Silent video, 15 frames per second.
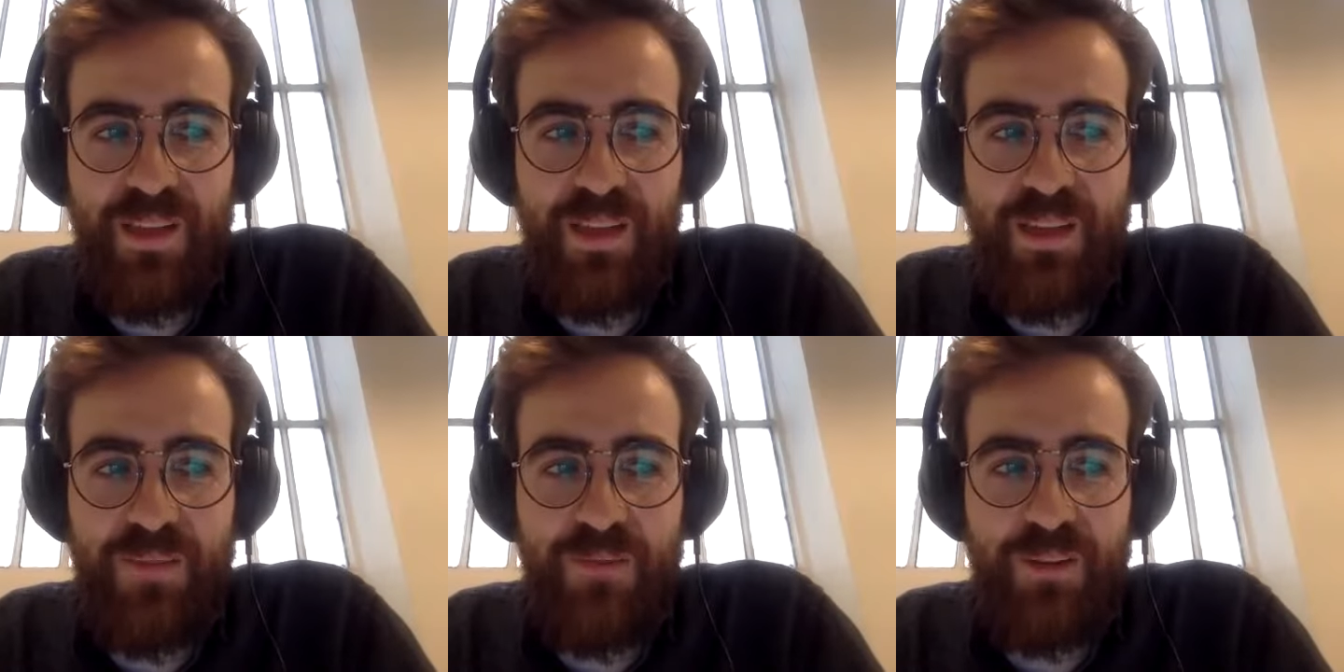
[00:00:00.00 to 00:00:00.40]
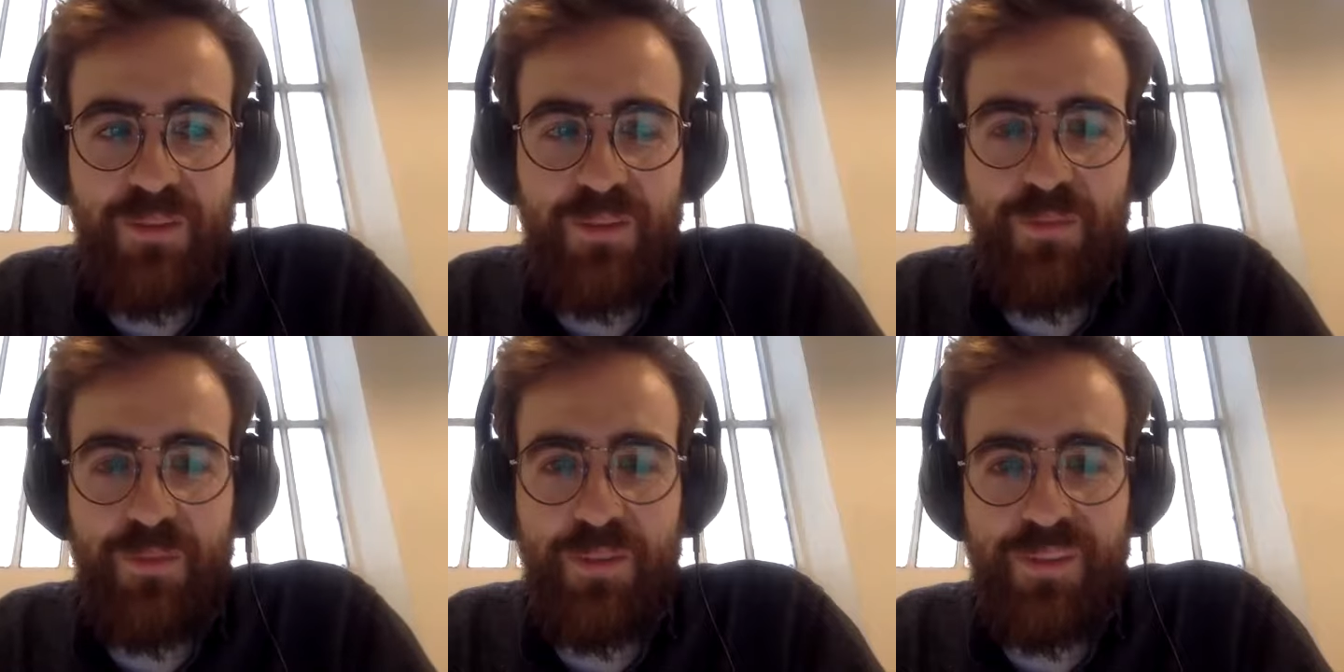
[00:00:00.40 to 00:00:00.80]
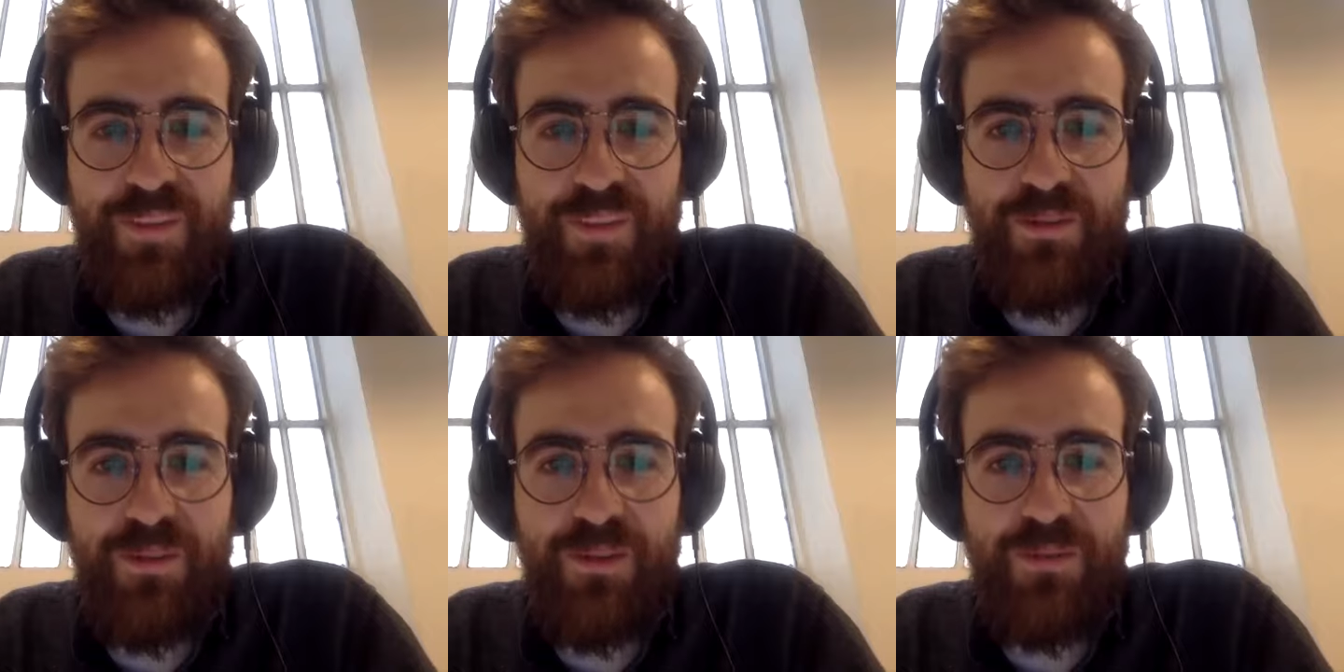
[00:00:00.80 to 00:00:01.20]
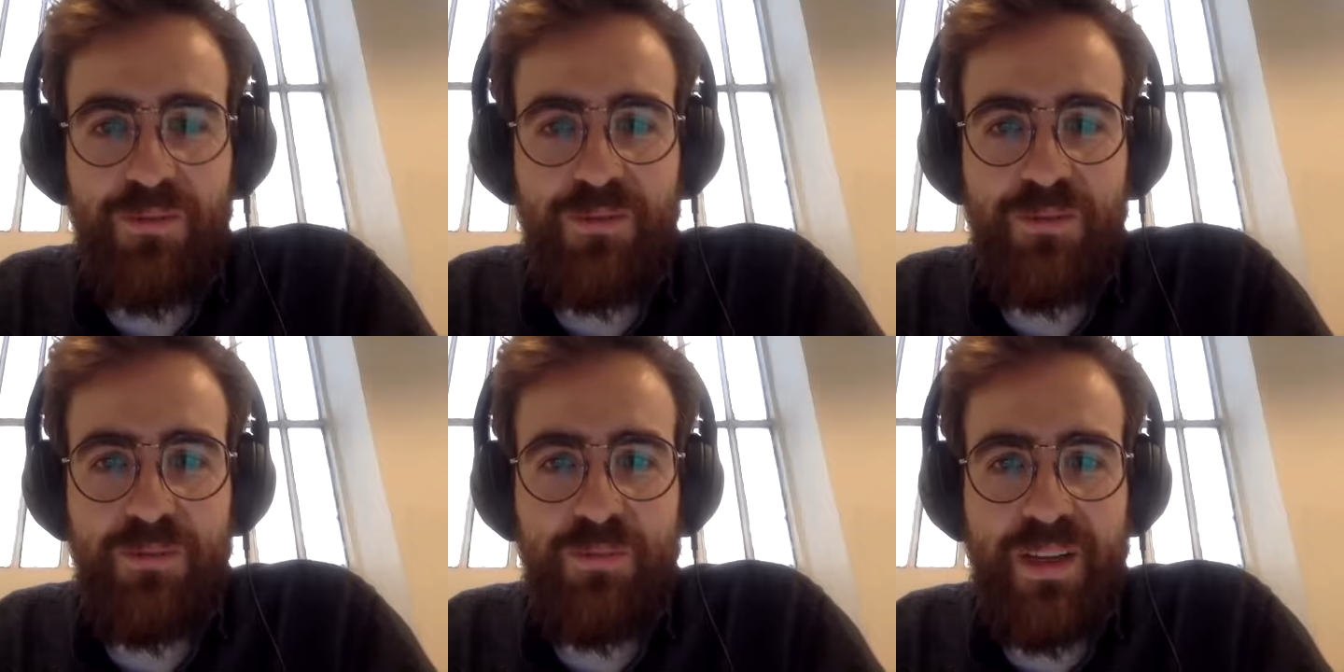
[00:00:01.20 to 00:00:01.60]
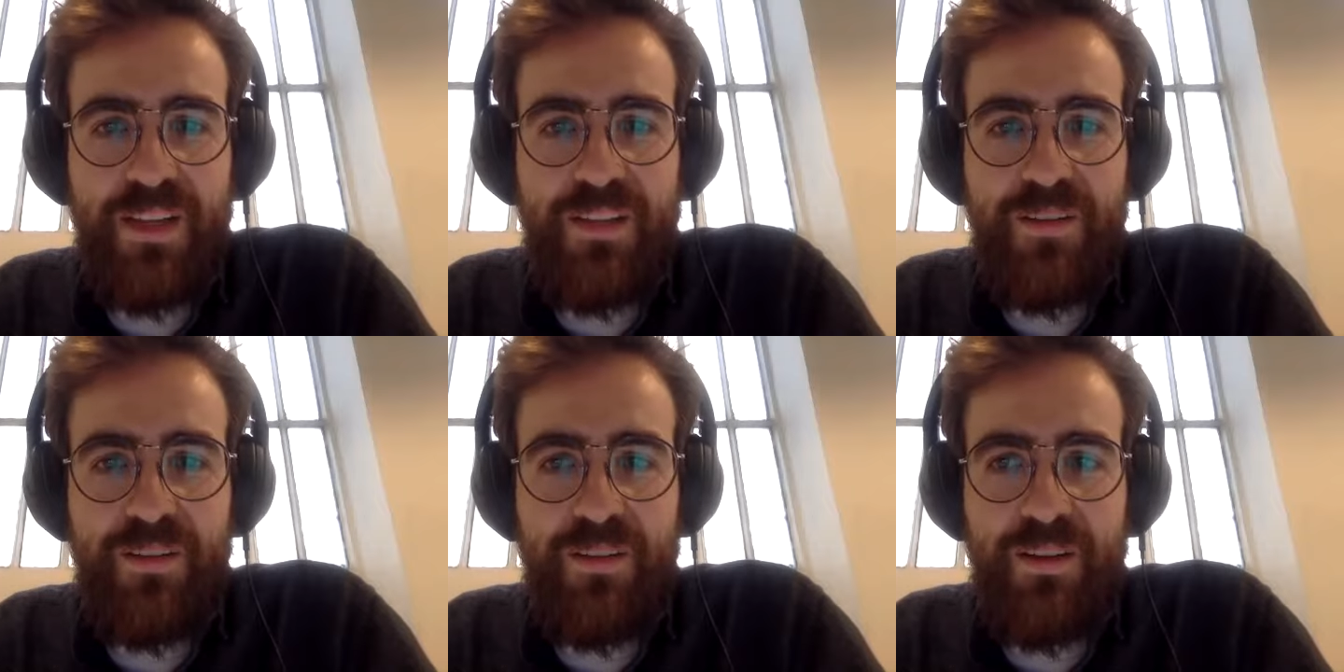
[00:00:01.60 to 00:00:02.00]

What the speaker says: it was a festival who made